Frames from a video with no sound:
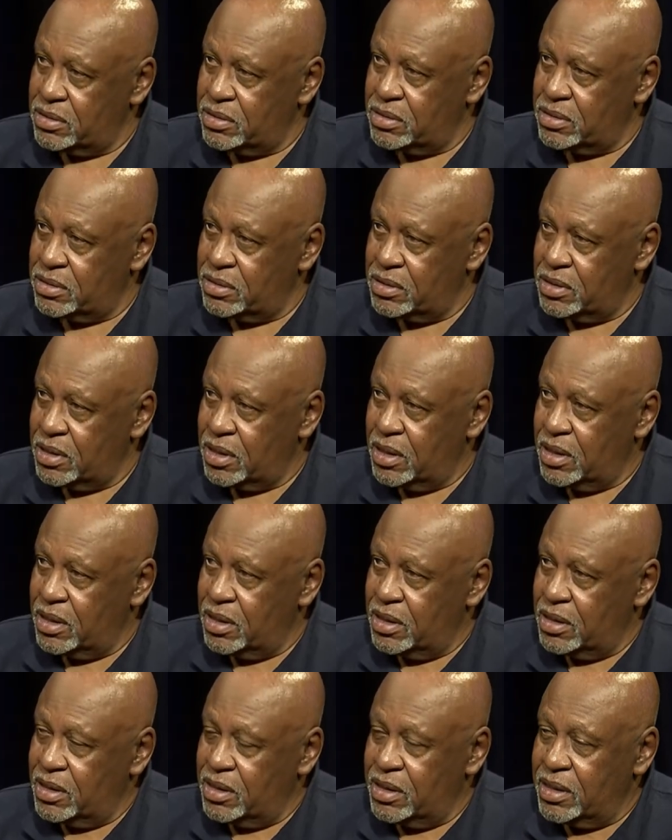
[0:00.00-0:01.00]
Okay,
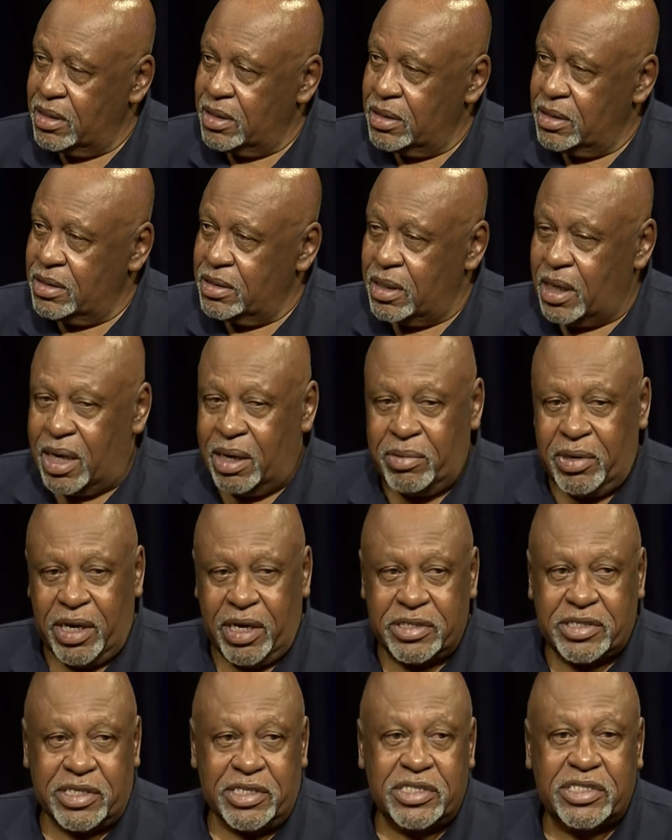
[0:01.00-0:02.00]
that's a start. I mean,
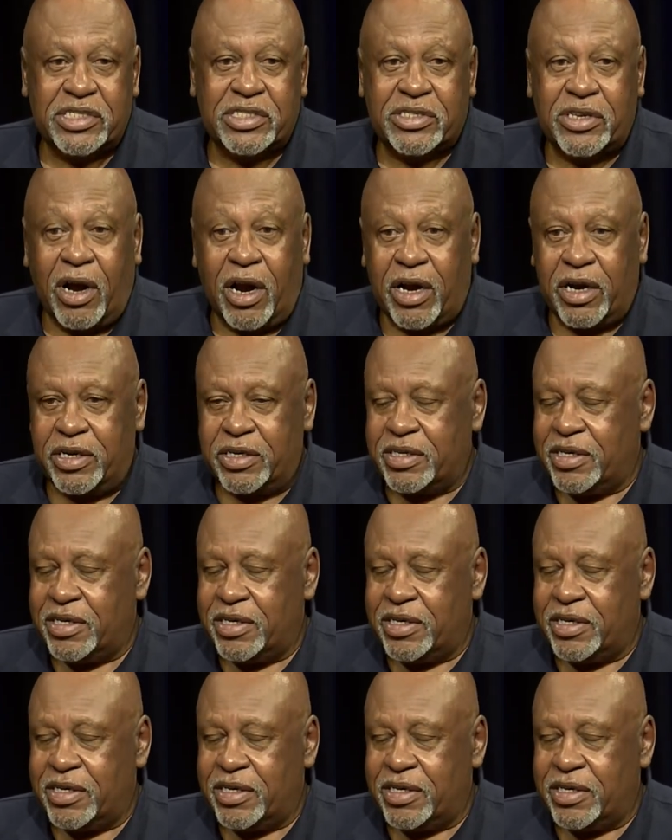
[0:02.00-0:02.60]
that's a start.